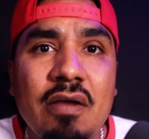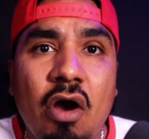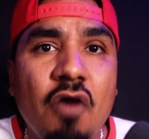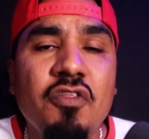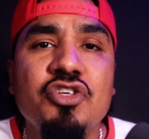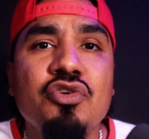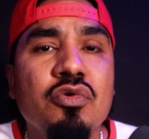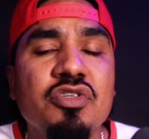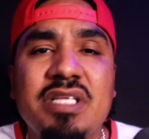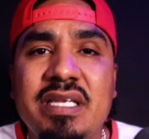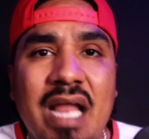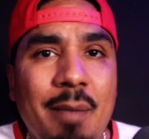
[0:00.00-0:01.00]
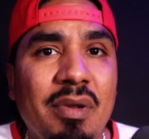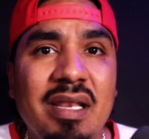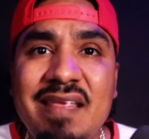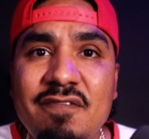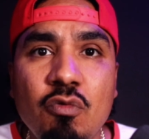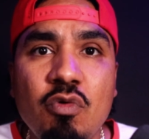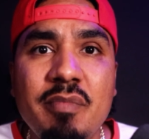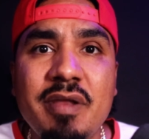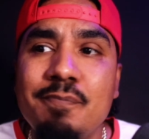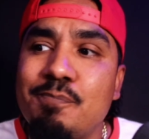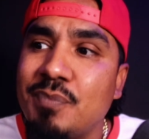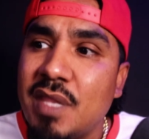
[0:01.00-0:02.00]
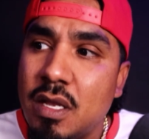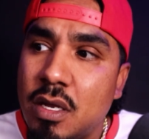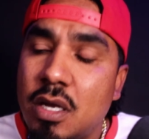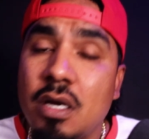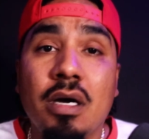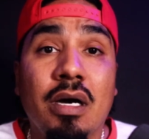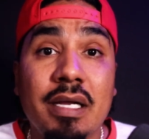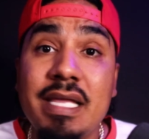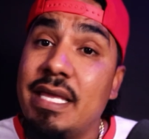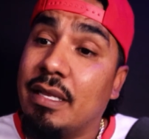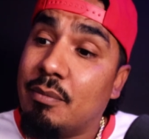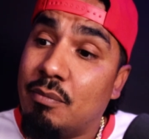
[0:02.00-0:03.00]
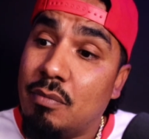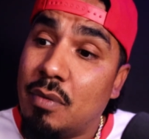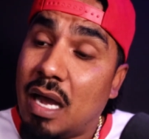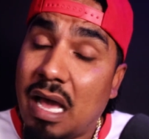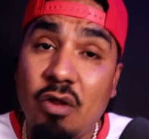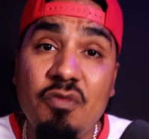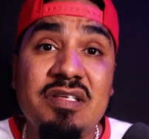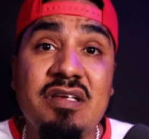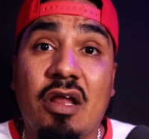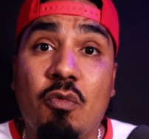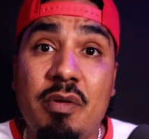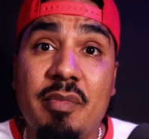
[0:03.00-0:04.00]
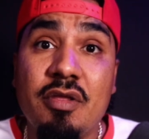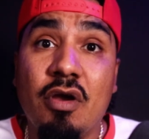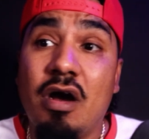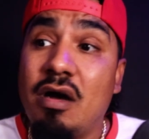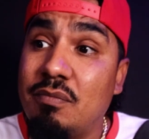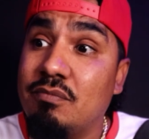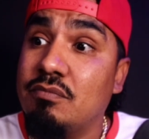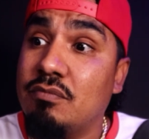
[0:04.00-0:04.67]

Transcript: All the jurors did not believe the woman. Again, I know these kind of women, y'all.